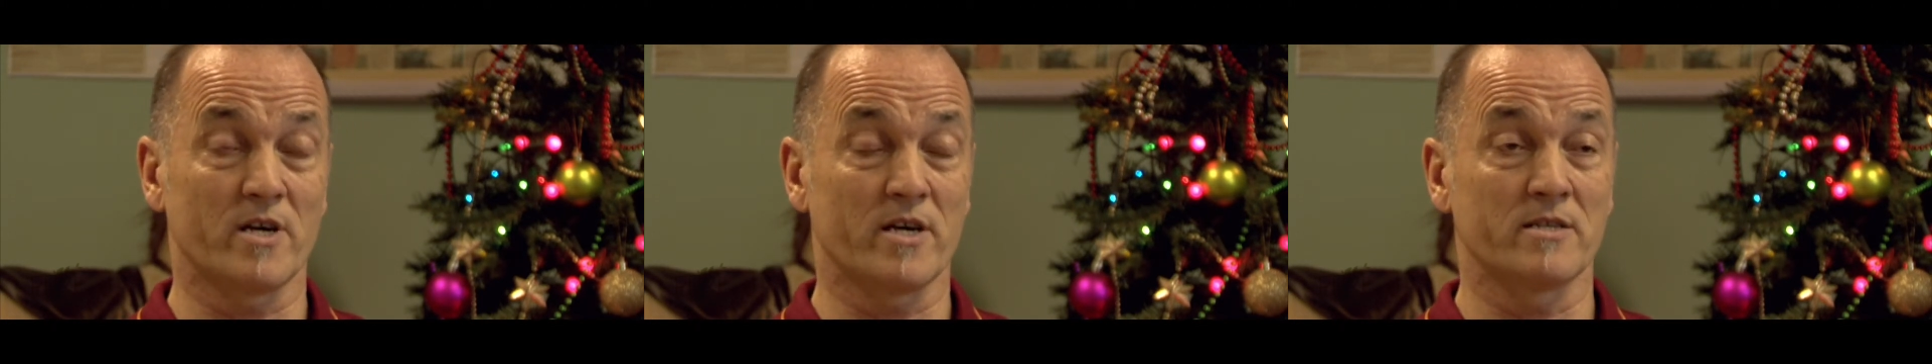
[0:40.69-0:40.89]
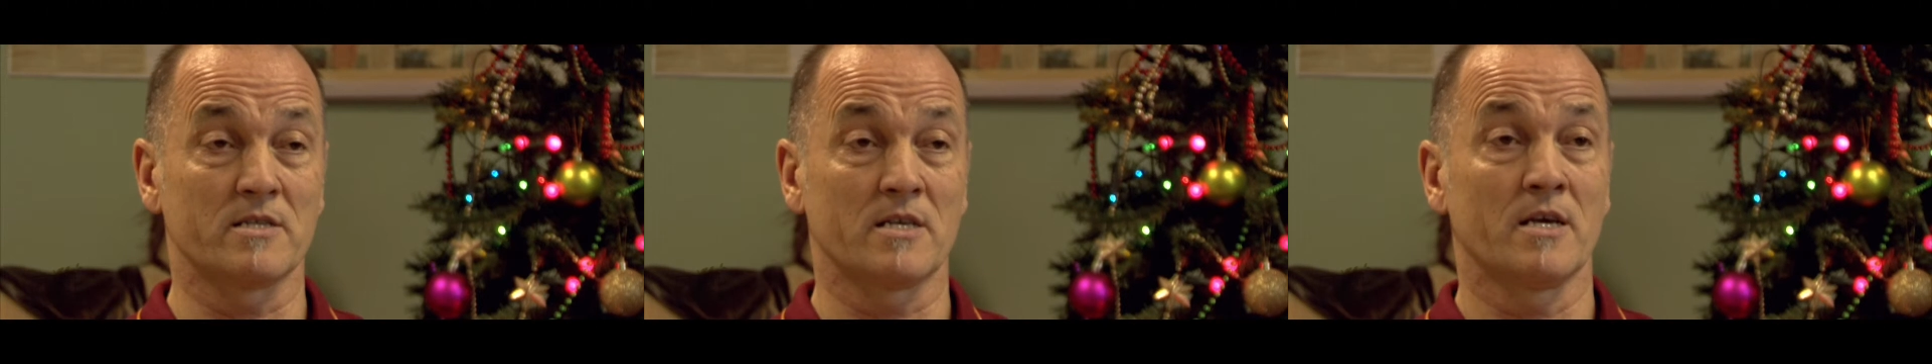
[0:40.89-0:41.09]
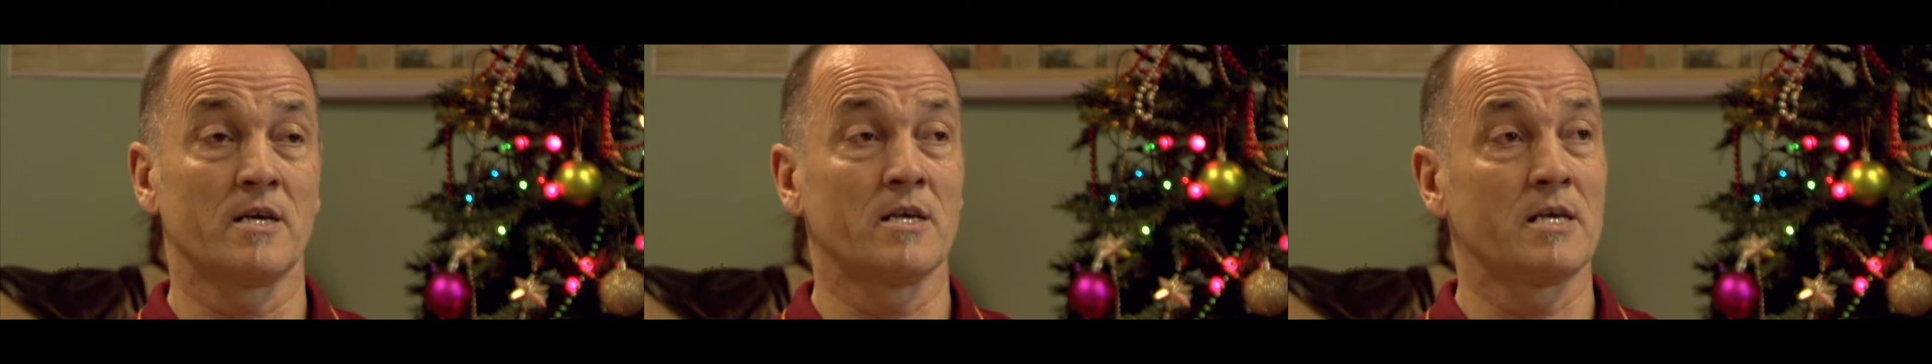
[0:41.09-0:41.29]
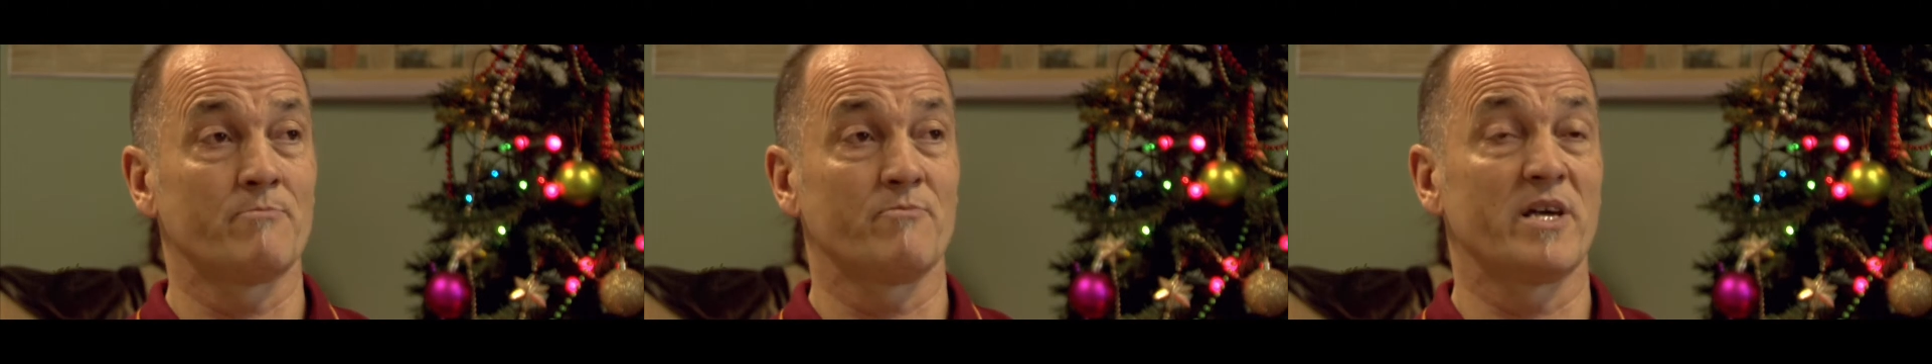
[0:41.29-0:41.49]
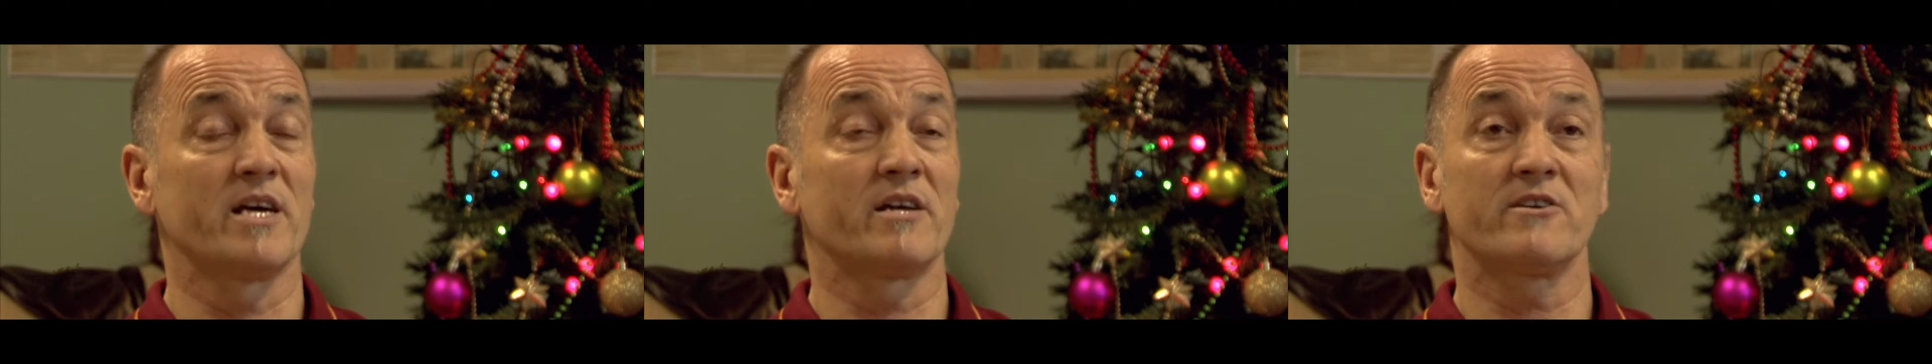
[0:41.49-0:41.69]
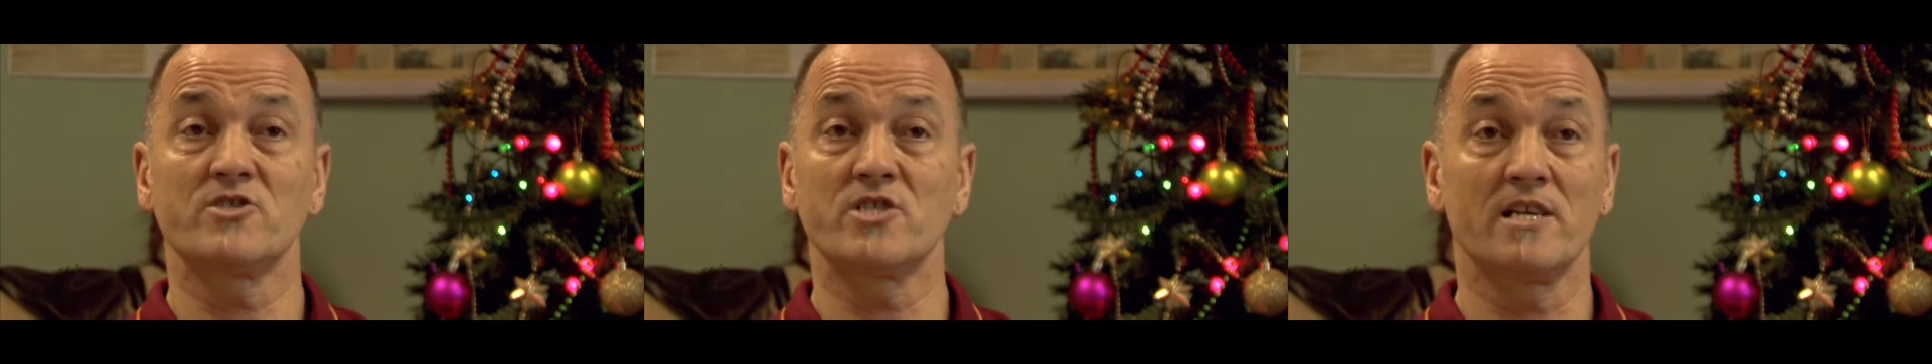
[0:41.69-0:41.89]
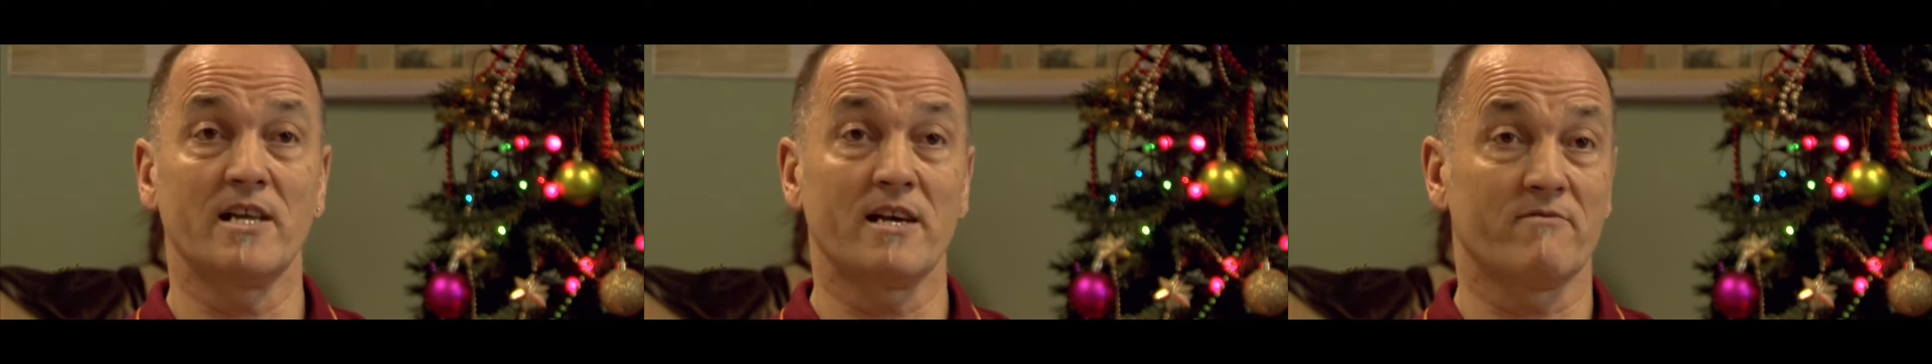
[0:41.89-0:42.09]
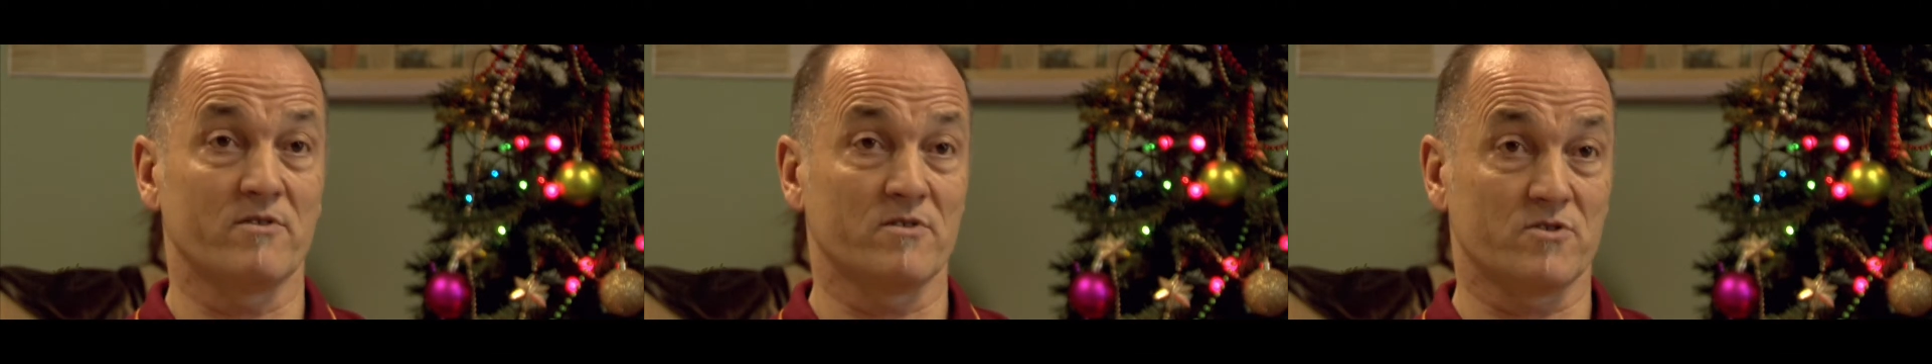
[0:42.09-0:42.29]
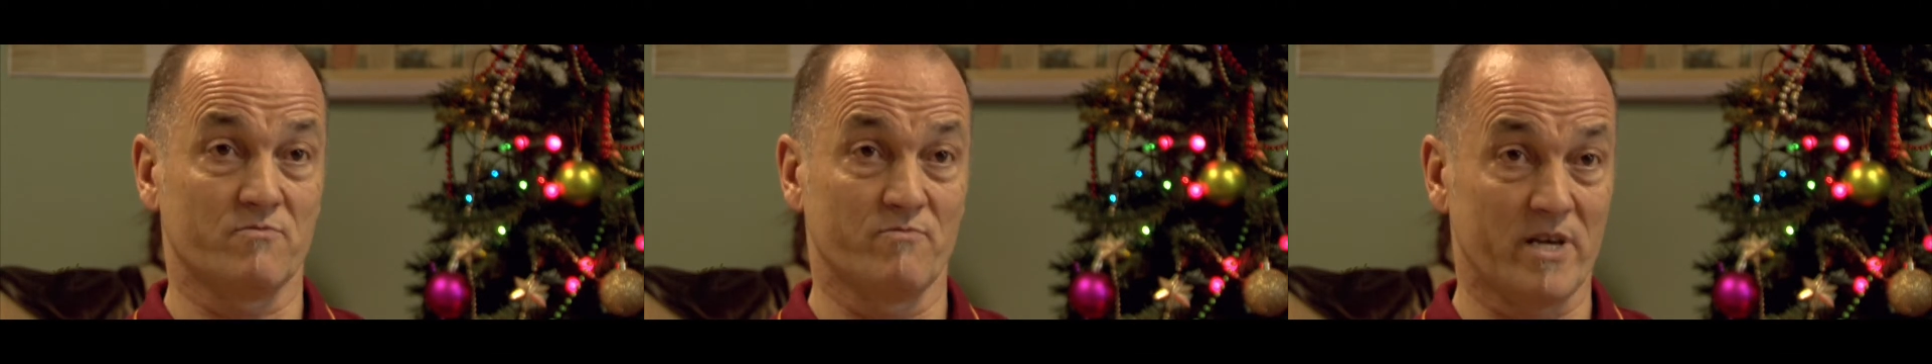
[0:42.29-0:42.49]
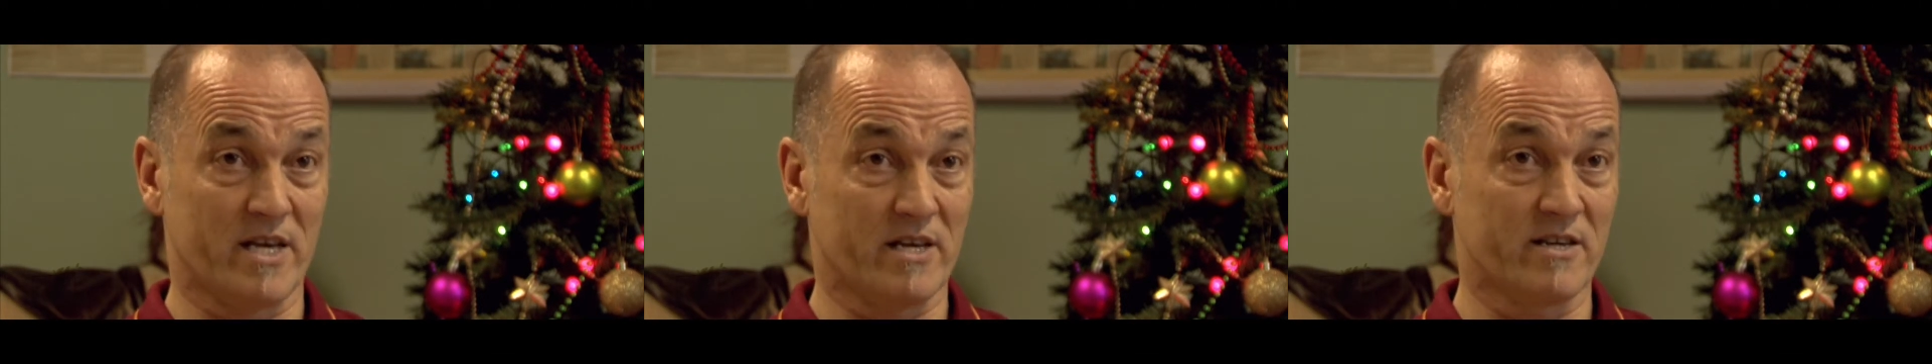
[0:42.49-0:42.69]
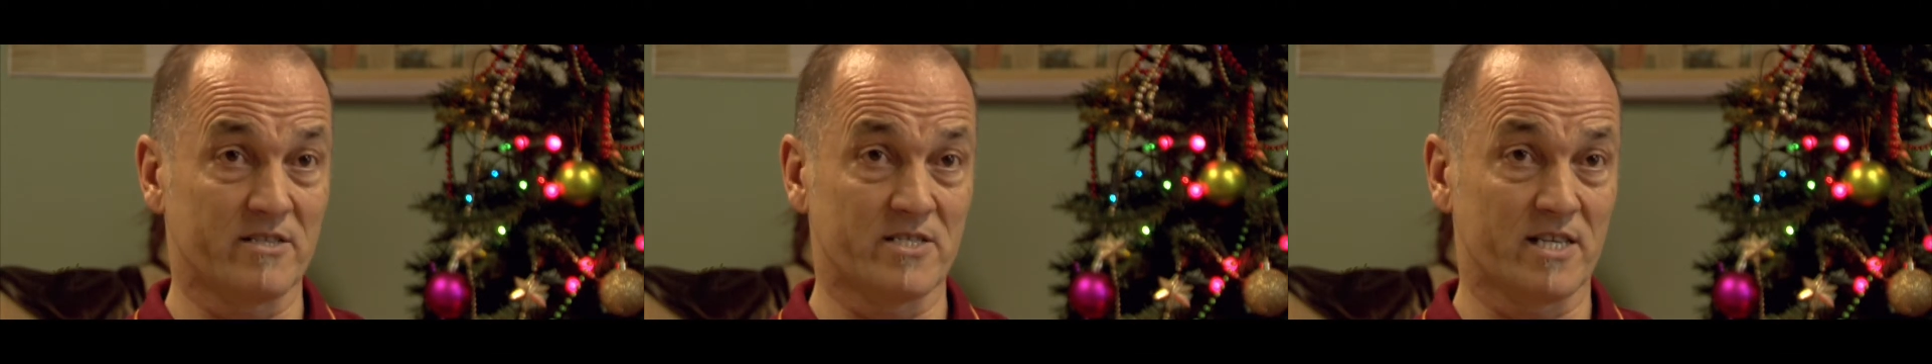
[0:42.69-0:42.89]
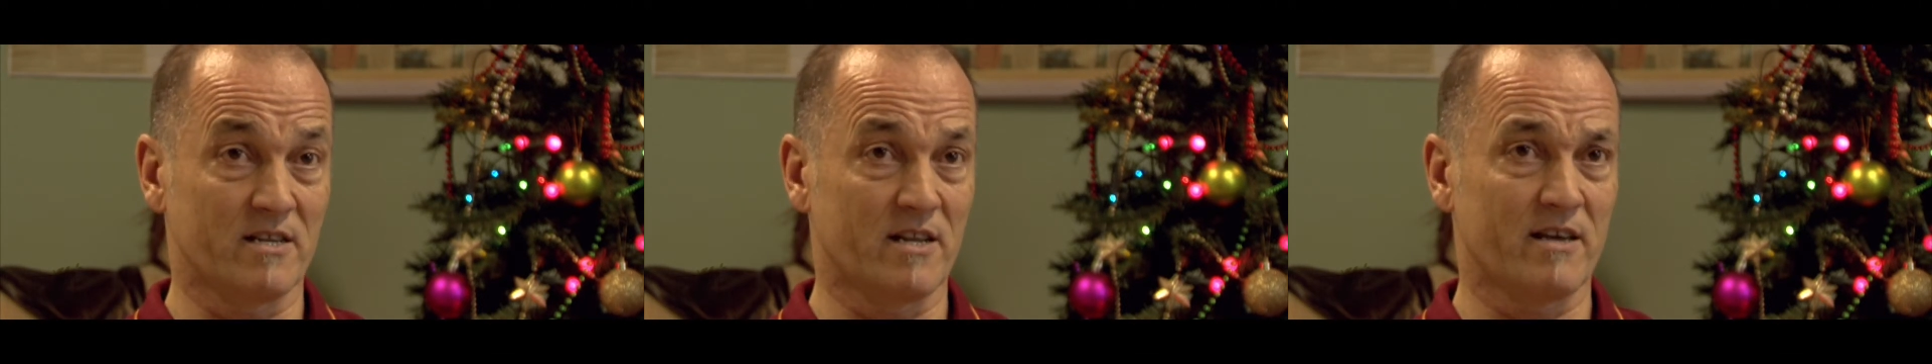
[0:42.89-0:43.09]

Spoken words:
and my energy levels, my moods,